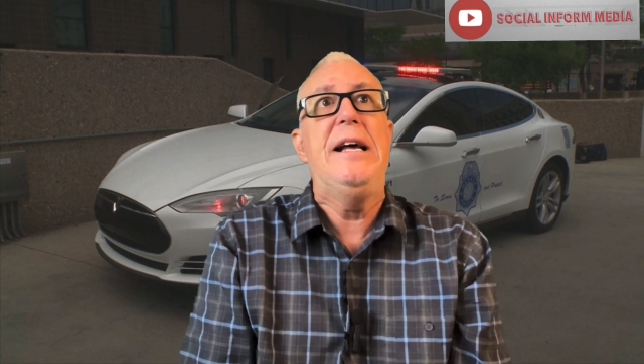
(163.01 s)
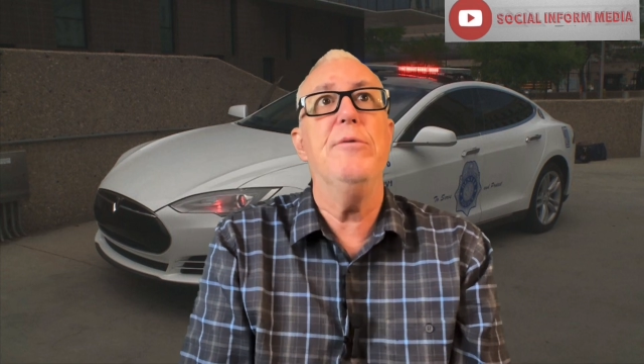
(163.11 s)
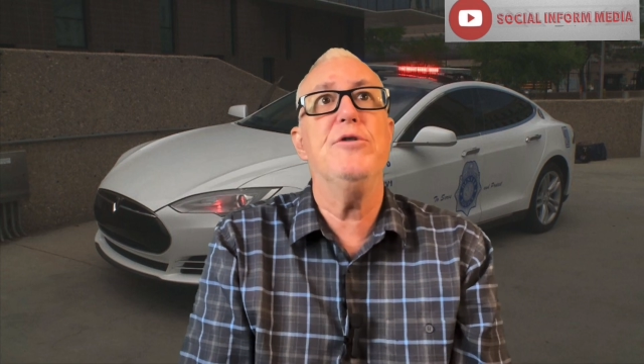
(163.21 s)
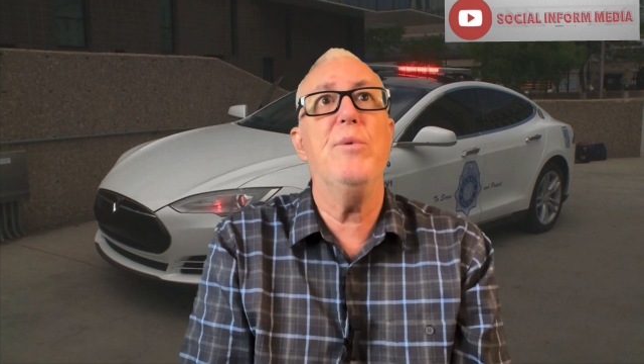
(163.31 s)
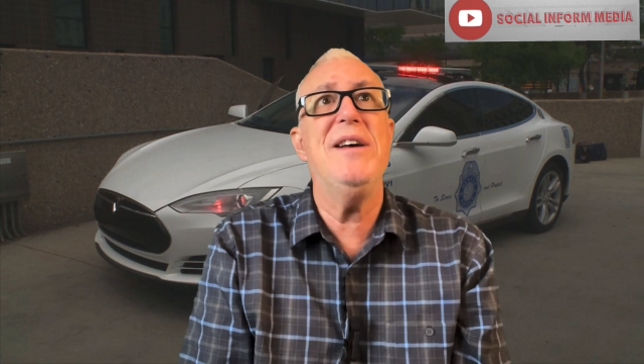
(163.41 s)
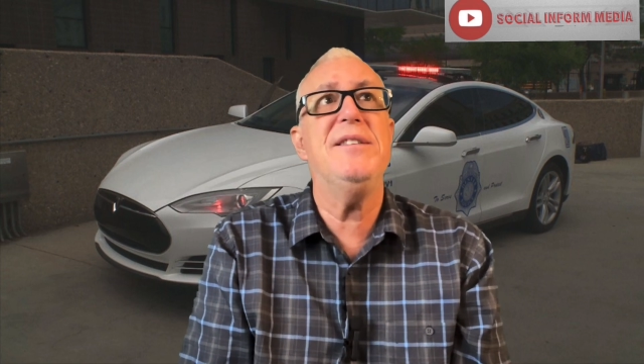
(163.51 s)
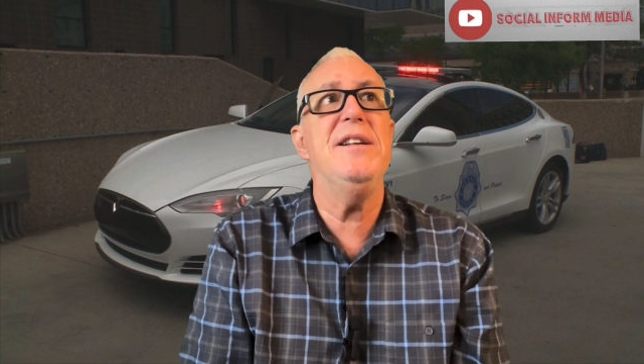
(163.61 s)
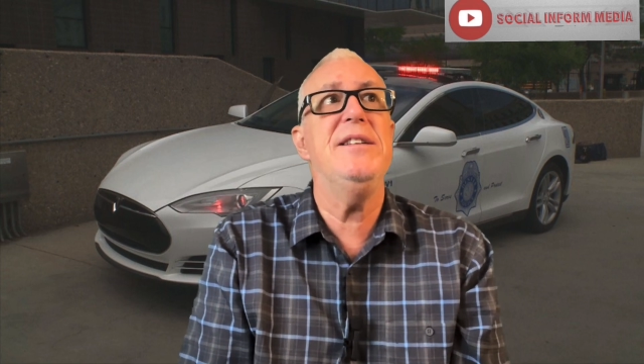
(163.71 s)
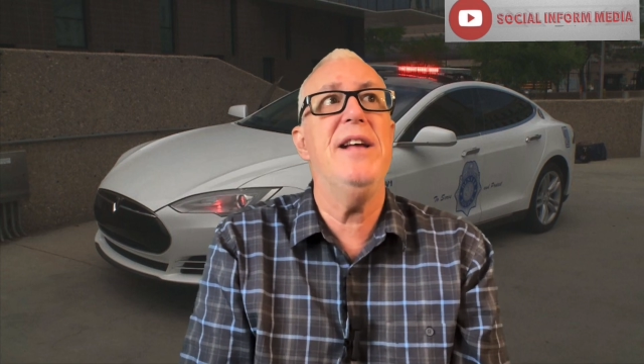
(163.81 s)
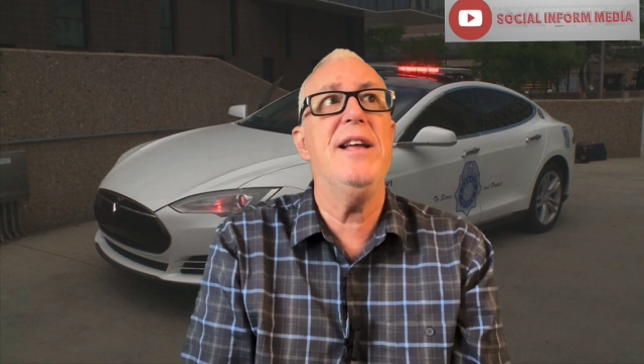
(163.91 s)
He was
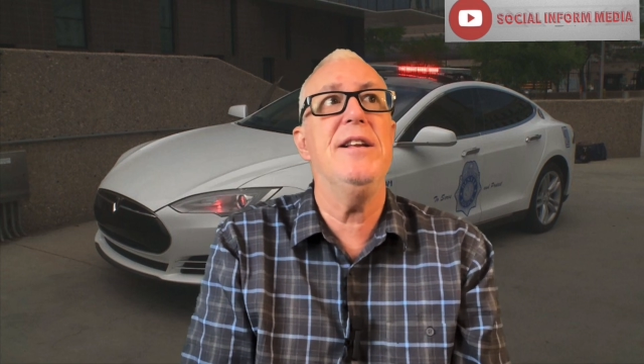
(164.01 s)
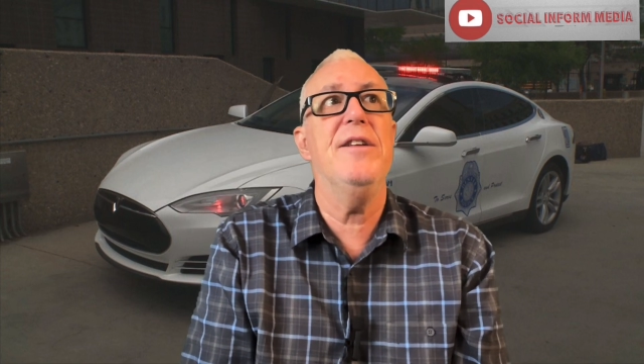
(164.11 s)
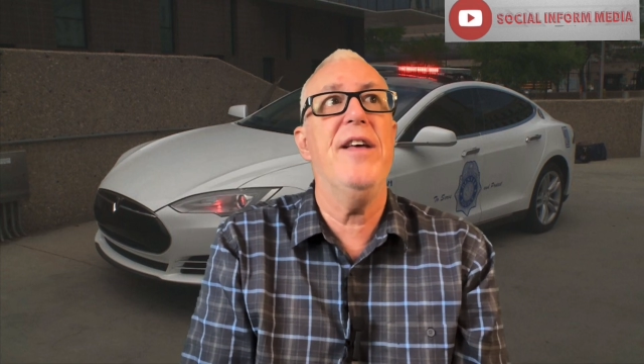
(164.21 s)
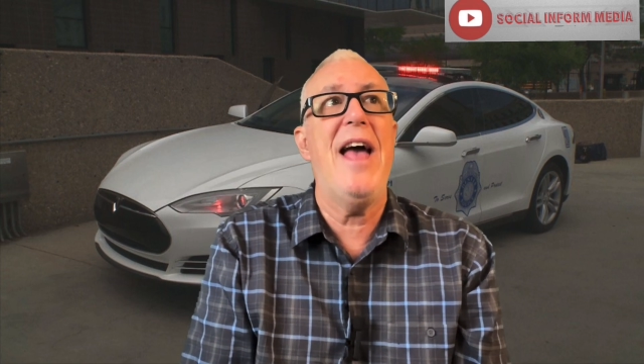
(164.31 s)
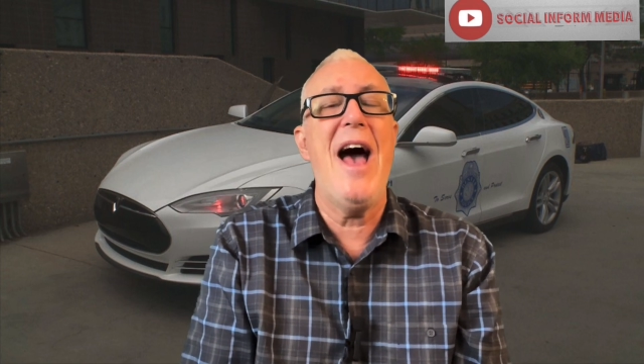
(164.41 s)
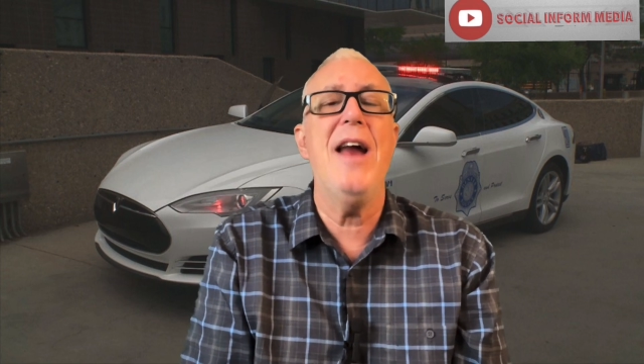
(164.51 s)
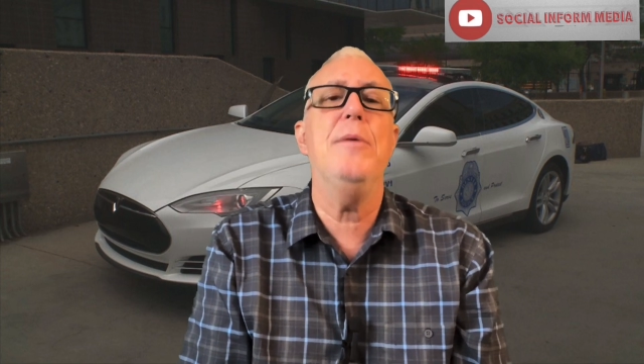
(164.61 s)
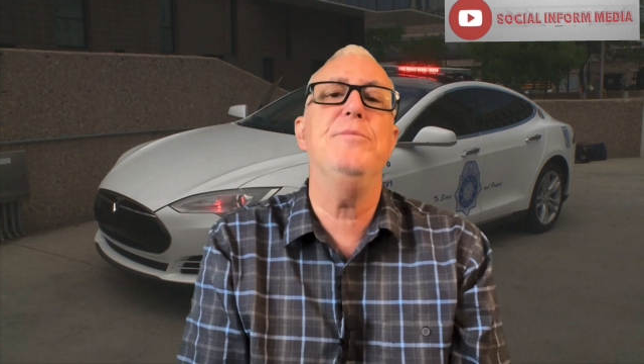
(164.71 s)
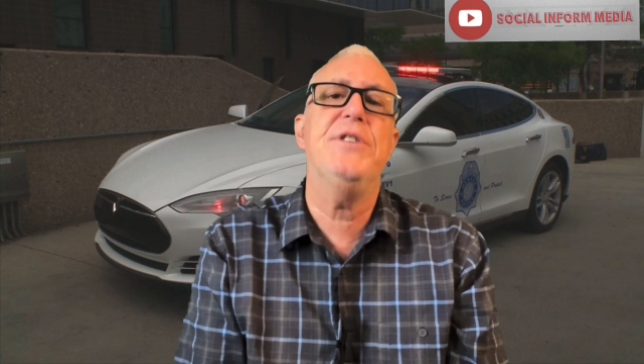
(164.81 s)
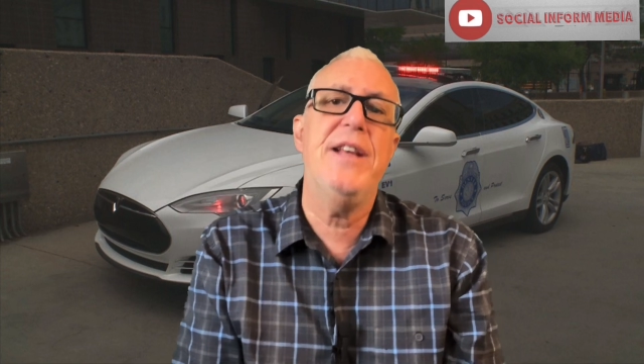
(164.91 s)
arrested and taken to the Adams